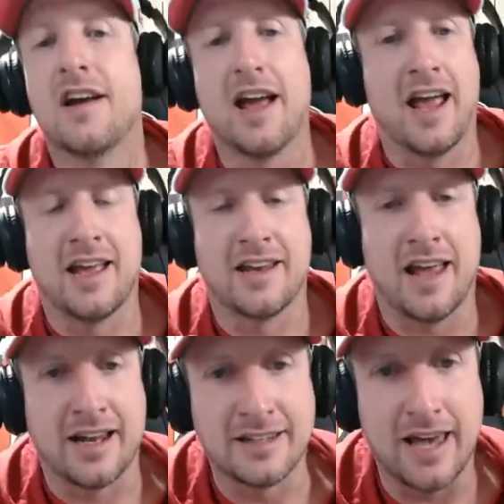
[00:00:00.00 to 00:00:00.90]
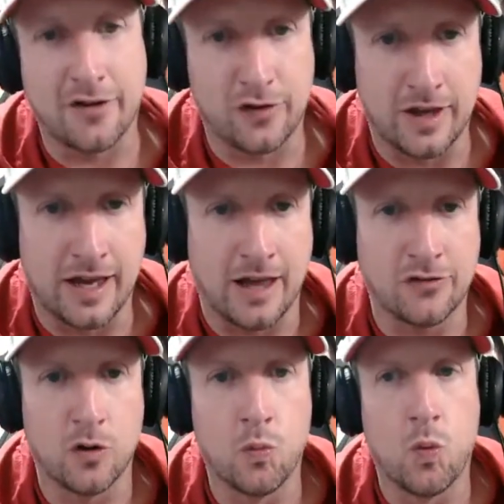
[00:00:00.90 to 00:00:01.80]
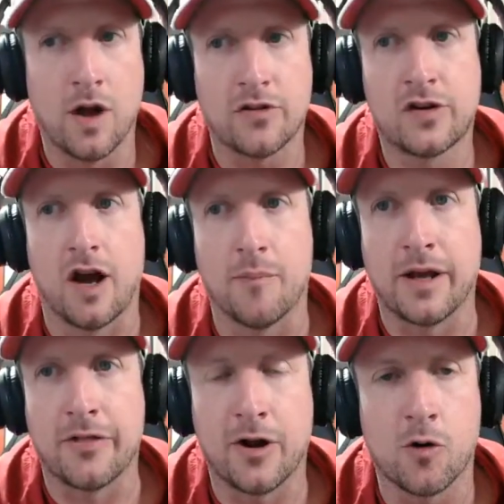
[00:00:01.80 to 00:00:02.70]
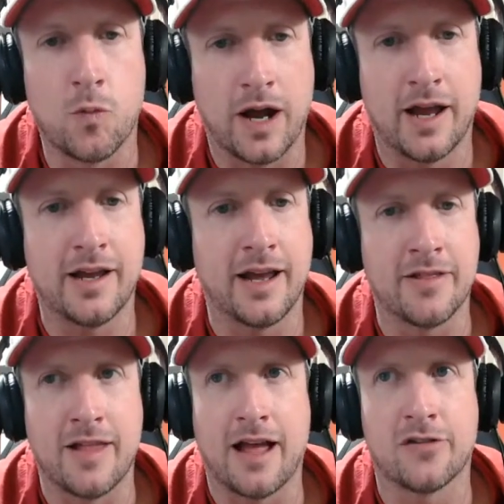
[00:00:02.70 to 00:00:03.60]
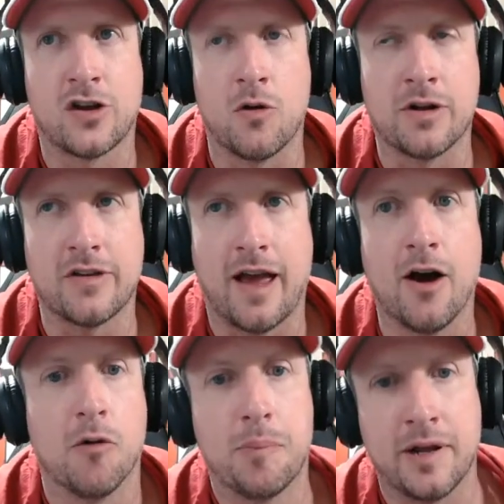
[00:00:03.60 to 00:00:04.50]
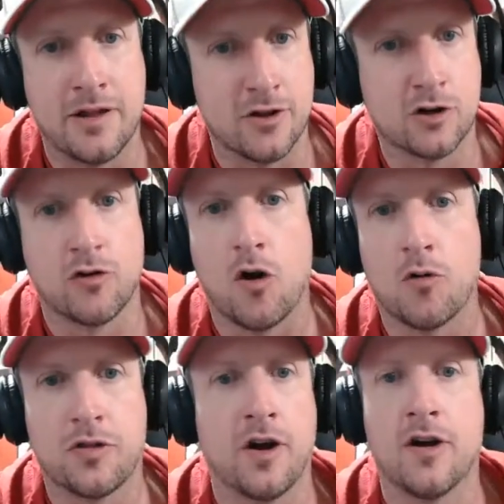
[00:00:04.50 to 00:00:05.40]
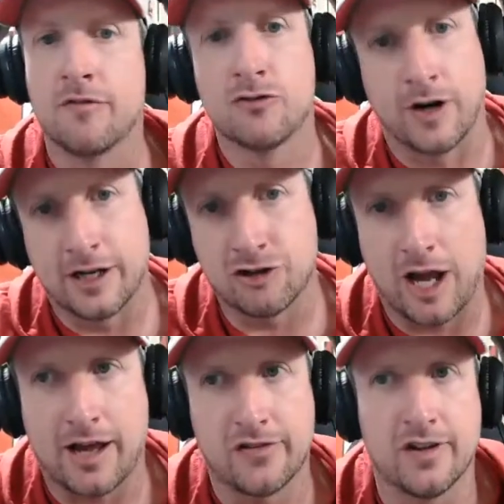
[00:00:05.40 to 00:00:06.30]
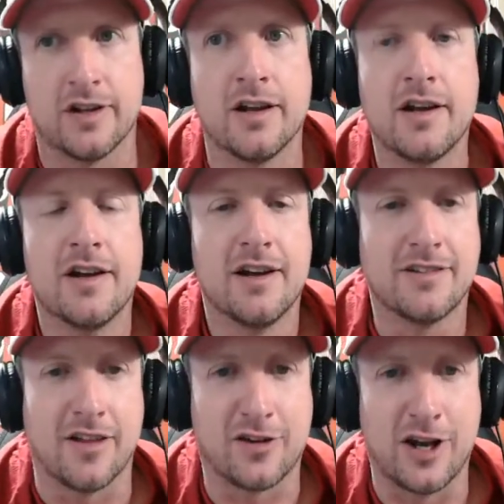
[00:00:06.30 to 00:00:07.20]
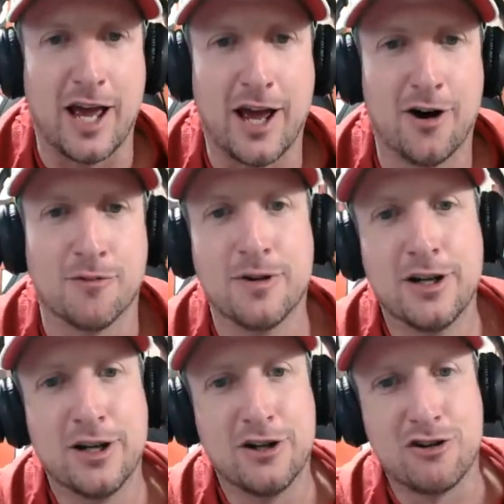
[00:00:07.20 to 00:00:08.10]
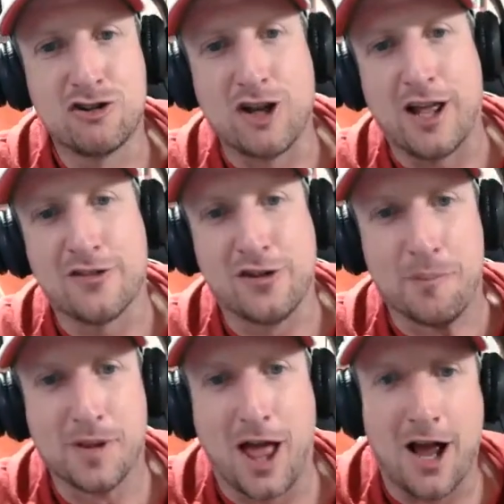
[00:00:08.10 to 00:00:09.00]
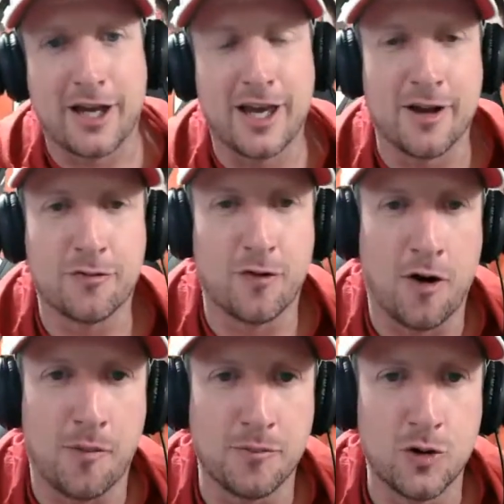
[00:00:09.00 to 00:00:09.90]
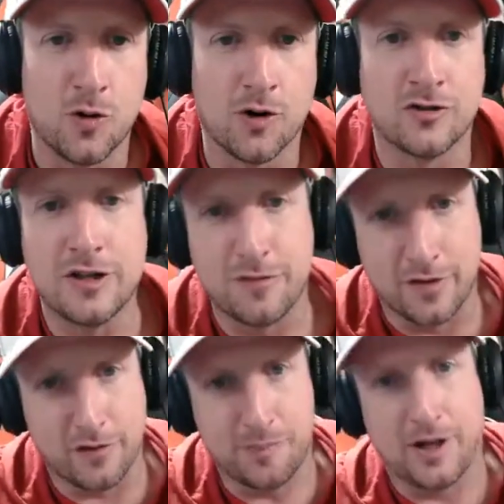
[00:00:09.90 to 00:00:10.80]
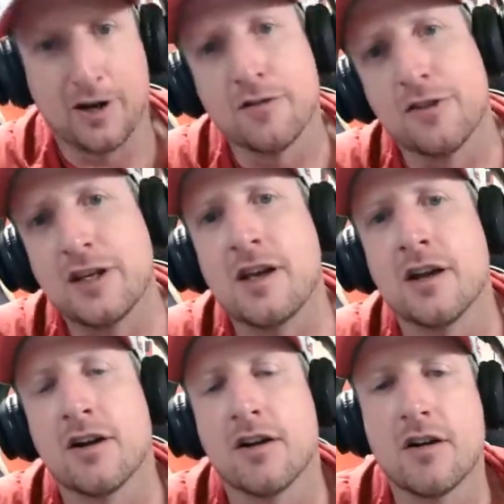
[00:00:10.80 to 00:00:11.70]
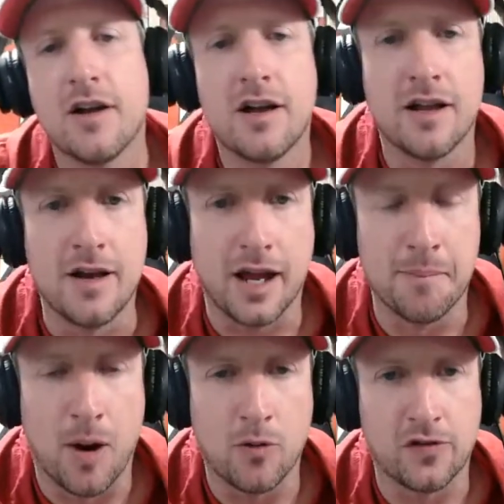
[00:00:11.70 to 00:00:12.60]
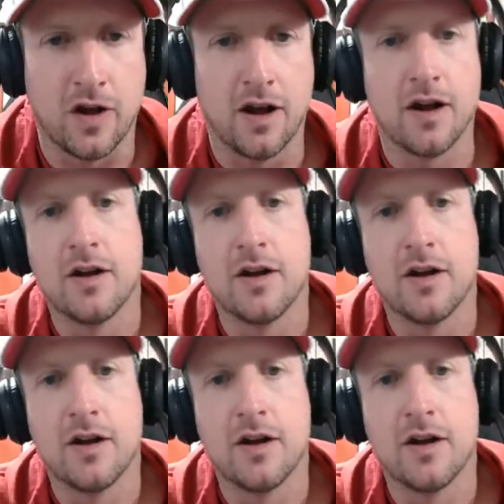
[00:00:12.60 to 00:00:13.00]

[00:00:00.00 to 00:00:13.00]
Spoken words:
and guessing as to what's coming their way. And that's going to help in the growth of Drake Jackson. That's going to help shed some blocking from your defensive player of the year, Nick Bosa,